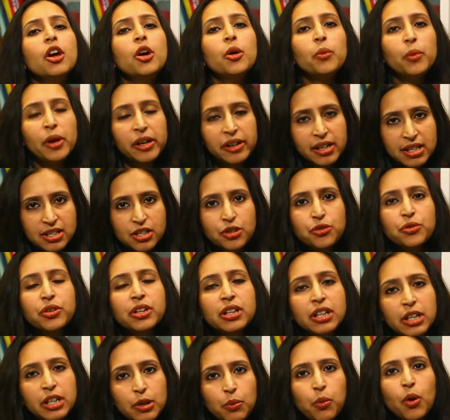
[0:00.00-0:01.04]
whereas it
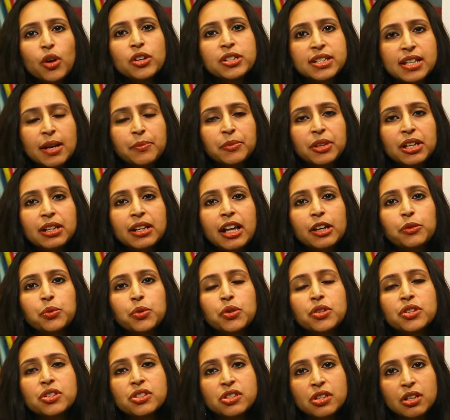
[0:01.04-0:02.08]
really was something that
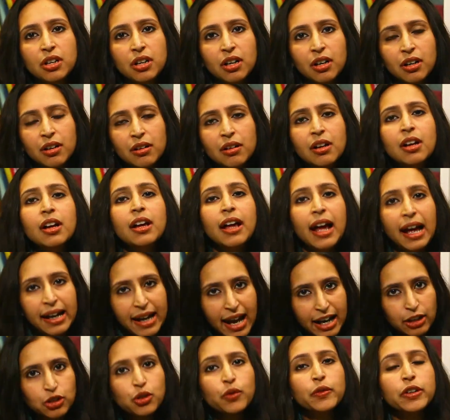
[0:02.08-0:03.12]
was an
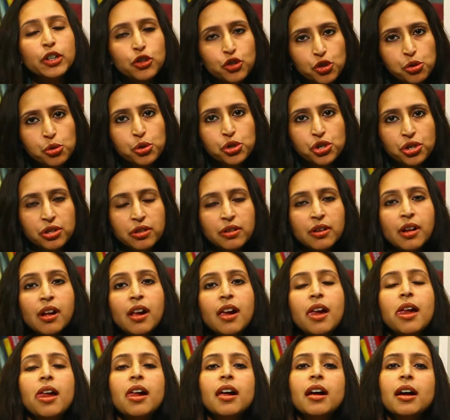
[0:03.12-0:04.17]
act of intrusion.
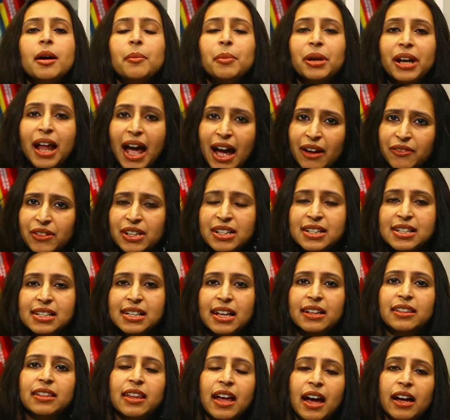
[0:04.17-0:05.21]
But having
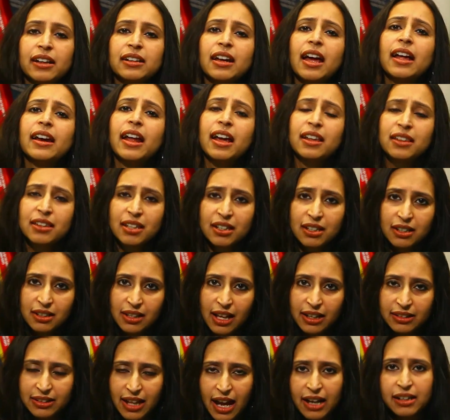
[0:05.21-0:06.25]
said that, and I think
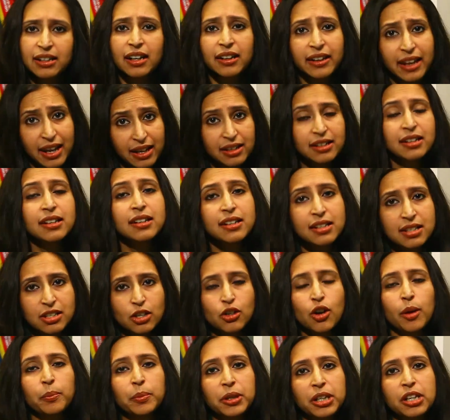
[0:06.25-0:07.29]
that that again is a
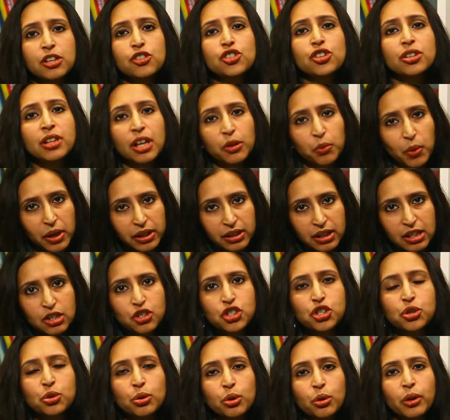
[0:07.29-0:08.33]
complication that one needs
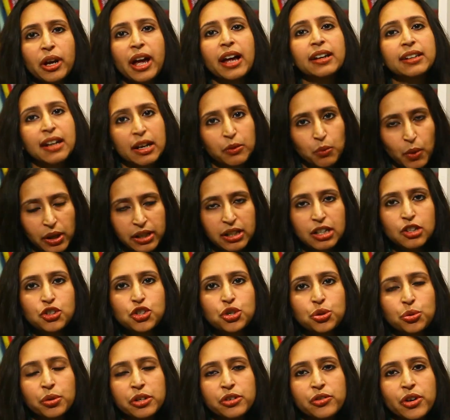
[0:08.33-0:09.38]
to look at and one needs
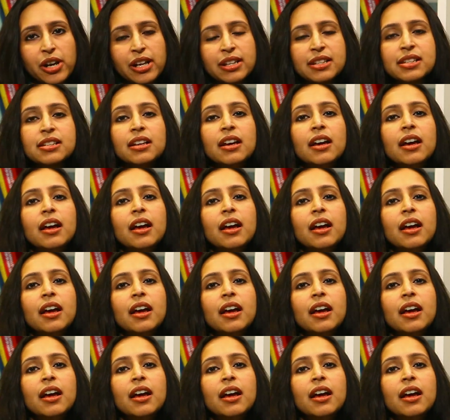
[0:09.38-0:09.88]
to address.